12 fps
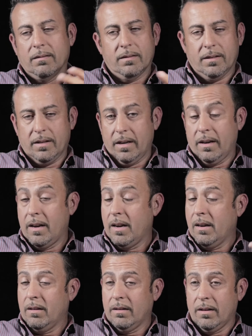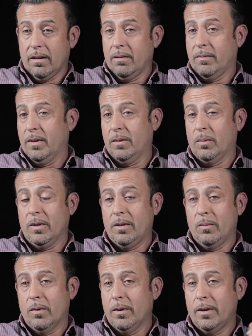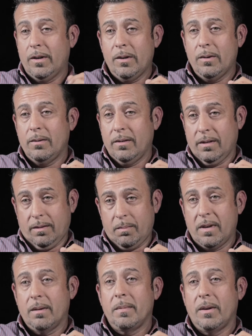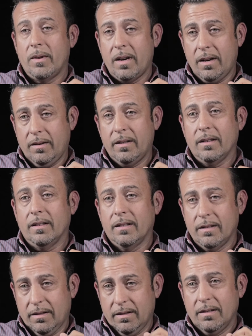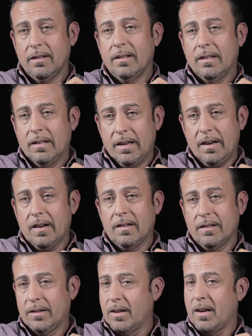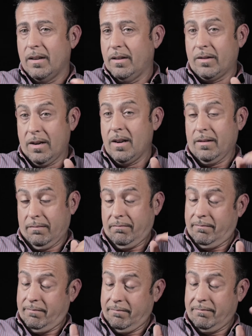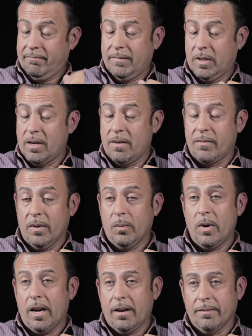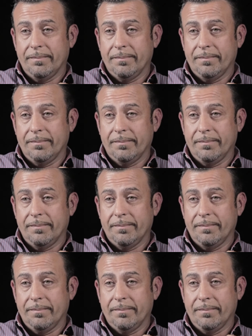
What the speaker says: said, "Hey, if this is what you want to do, you just better be ready to, it's not for the weak."